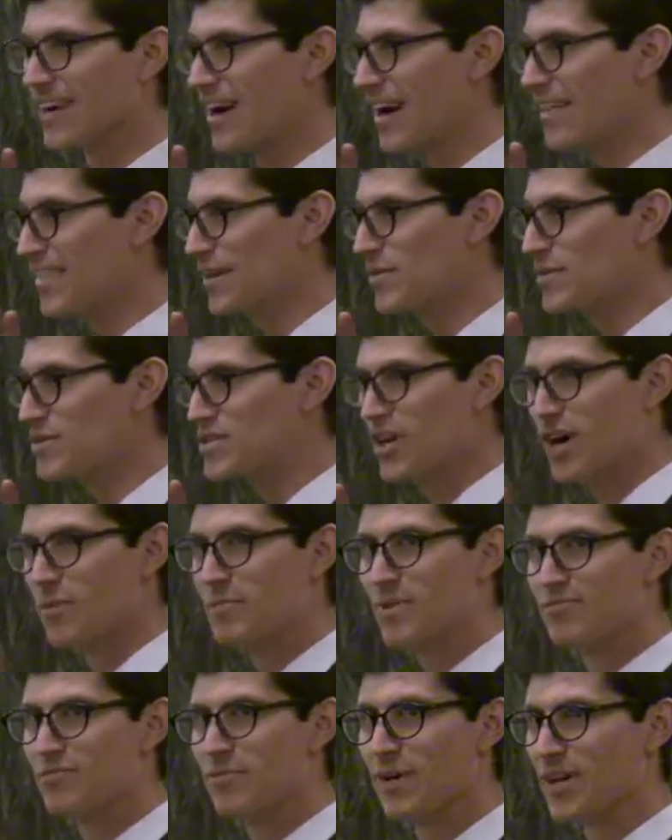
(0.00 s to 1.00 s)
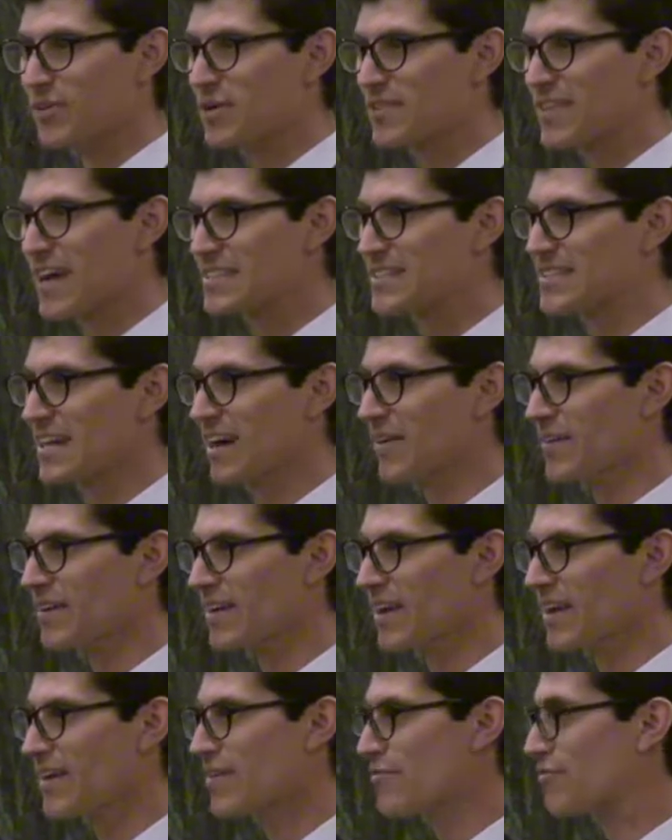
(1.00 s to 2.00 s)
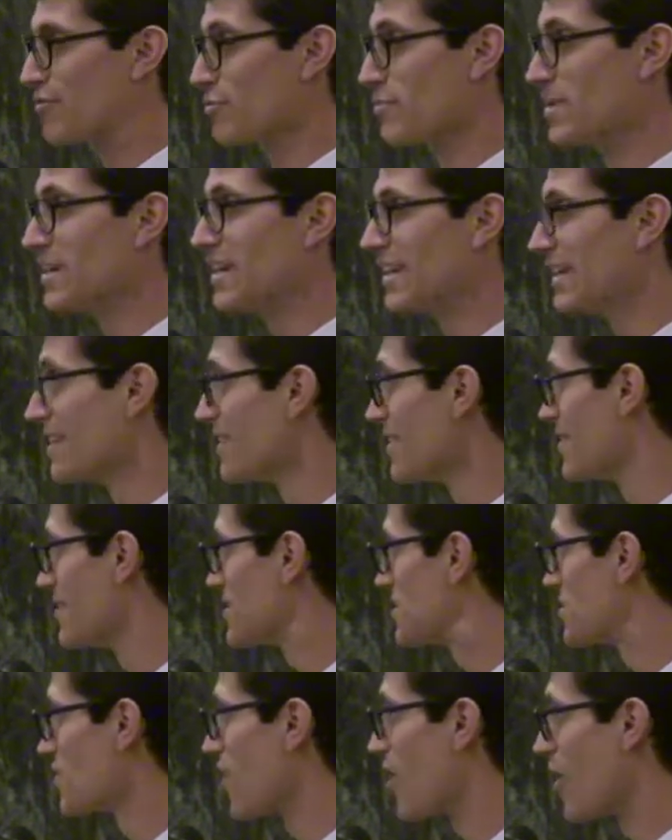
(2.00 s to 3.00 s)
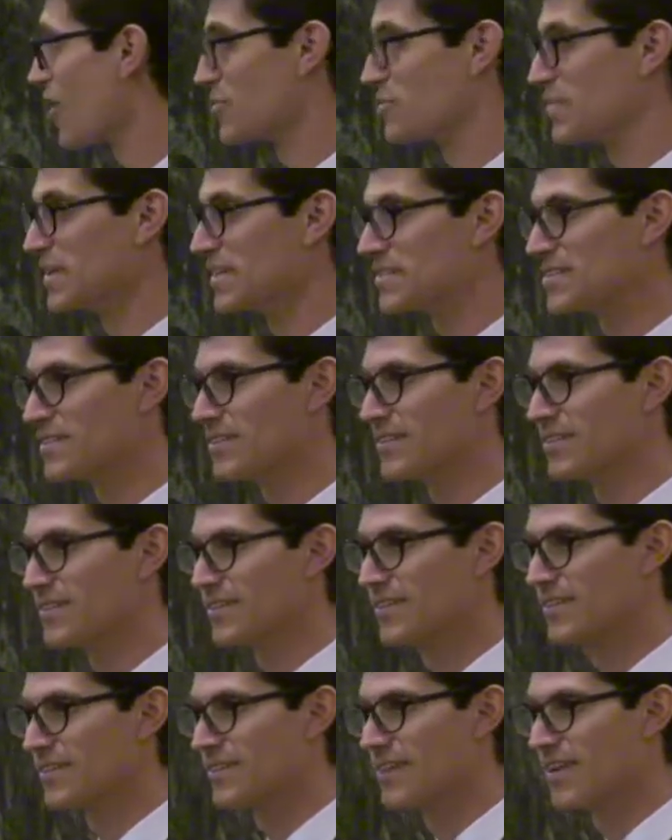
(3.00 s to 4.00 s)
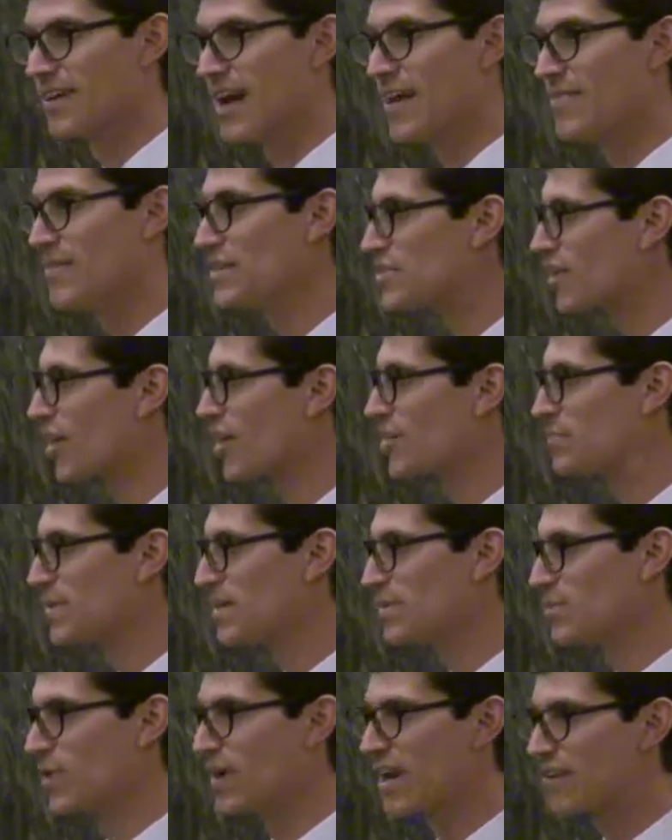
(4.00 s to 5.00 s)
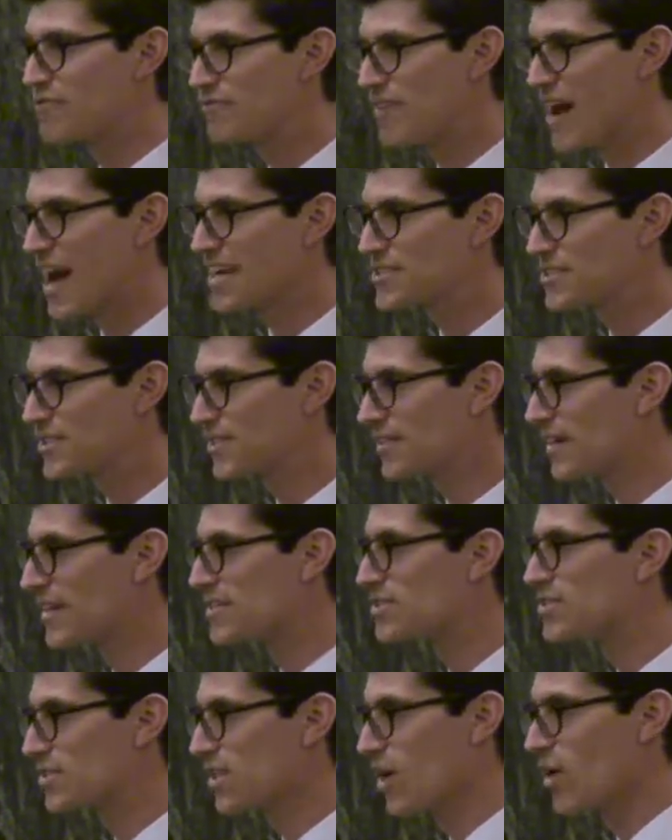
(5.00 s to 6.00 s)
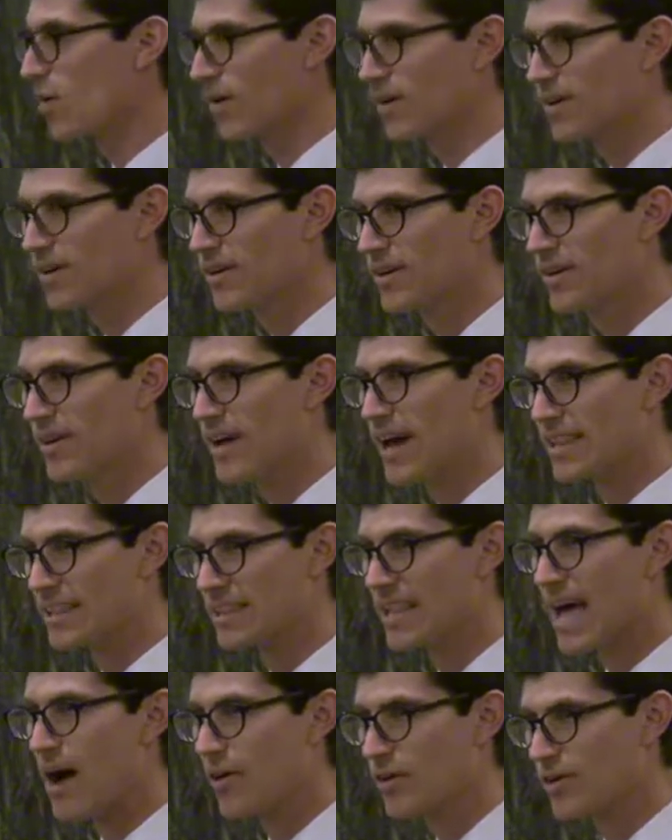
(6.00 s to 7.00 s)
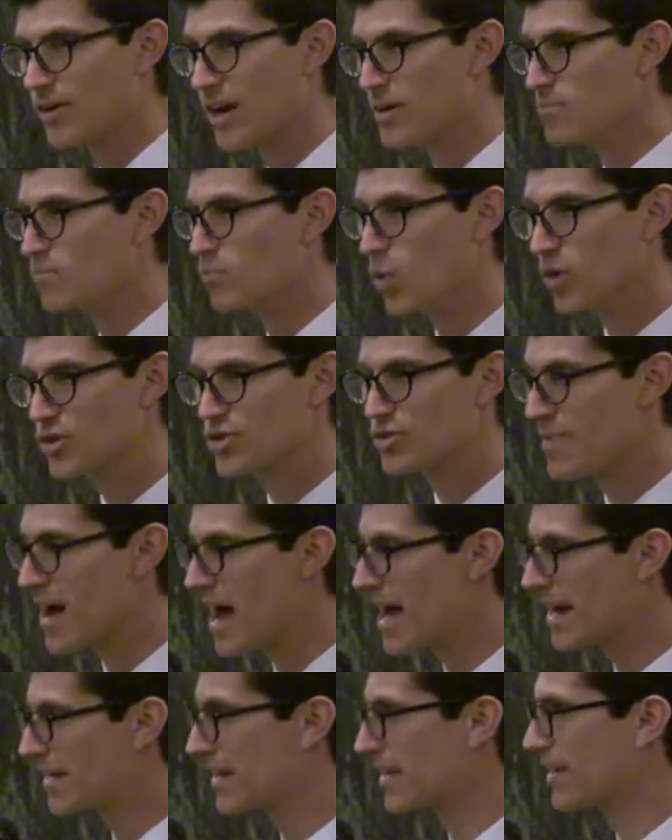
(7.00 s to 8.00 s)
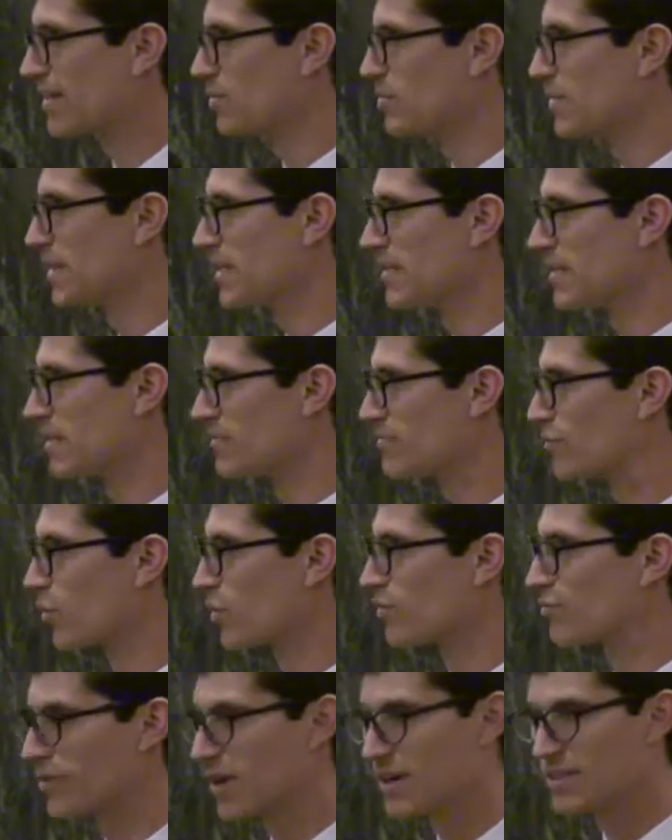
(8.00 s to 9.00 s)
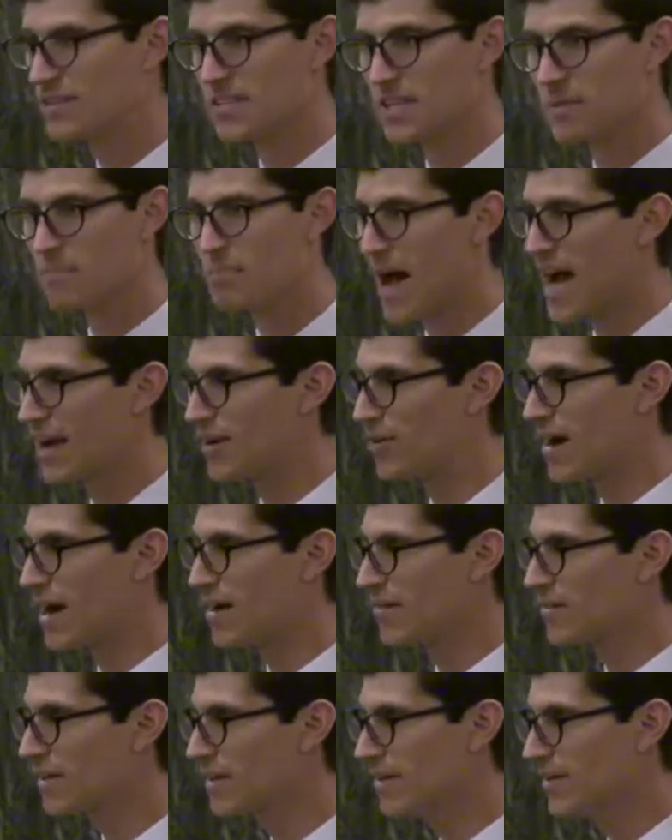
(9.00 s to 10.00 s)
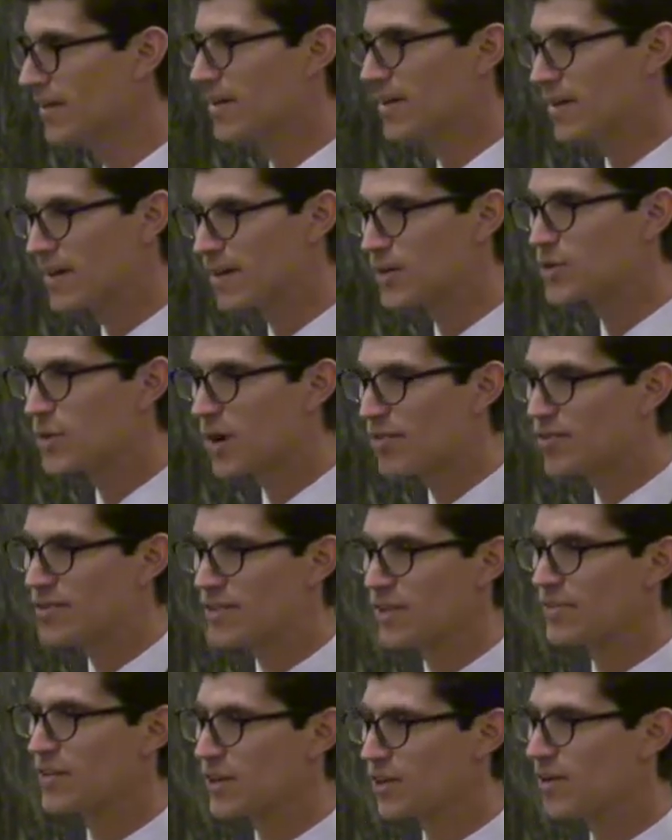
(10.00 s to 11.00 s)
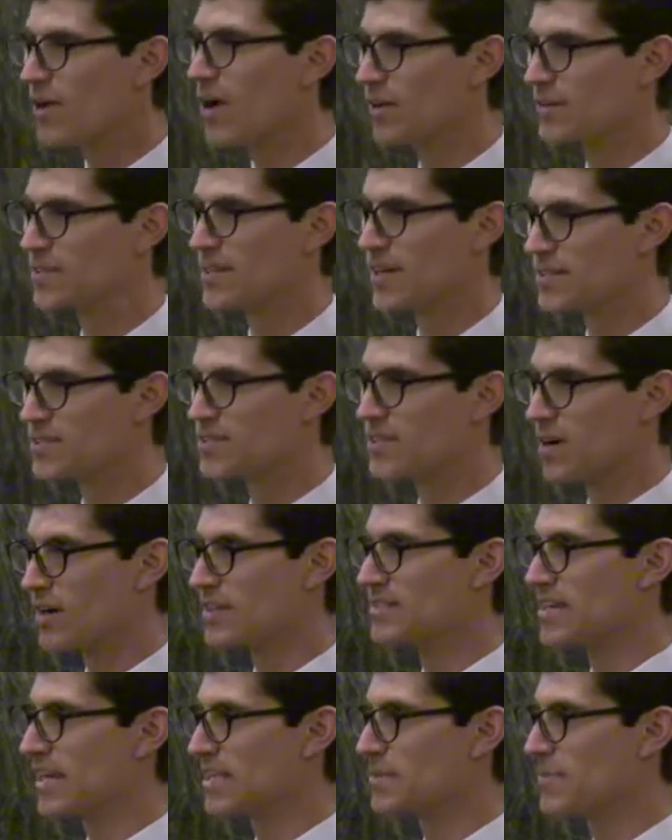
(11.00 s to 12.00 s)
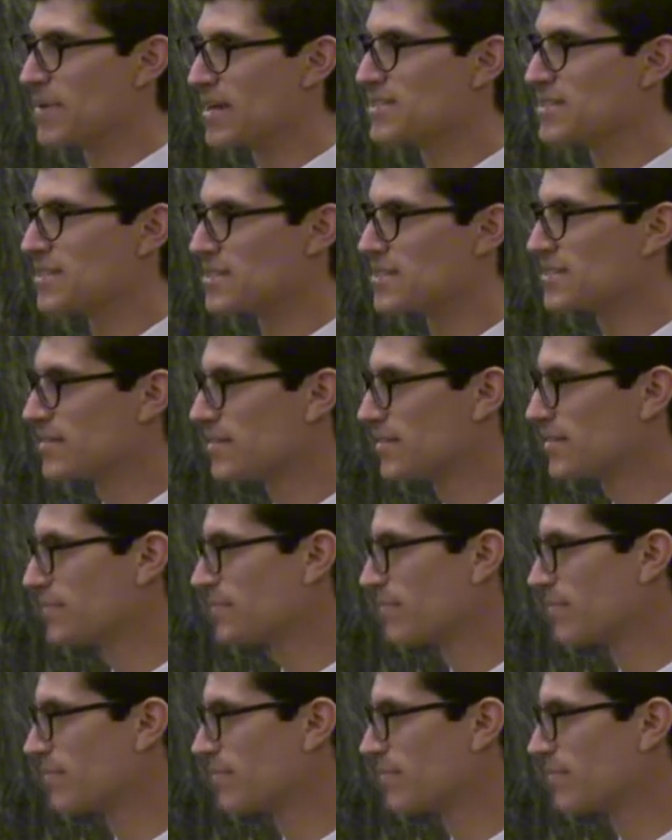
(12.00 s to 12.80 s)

I think we should all be familiar with that sound. For me, this is a heartbeat. And this heartbeat will get faster and slower, and louder, and more dramatic, and will be in the forefront and the background. It'll do everything that your heart does on a daily basis.